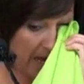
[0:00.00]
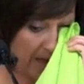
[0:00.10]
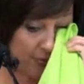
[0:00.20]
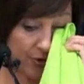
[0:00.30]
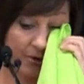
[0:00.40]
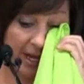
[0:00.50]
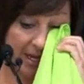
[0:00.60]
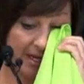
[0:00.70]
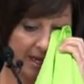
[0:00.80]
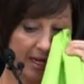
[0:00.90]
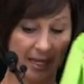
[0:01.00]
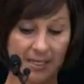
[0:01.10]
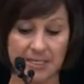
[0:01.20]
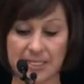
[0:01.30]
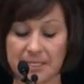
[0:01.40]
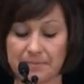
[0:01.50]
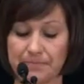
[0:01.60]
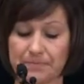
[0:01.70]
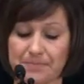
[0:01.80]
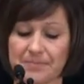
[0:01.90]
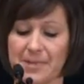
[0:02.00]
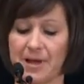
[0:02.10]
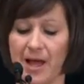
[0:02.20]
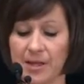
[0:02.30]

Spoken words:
And through Hand in Hand, I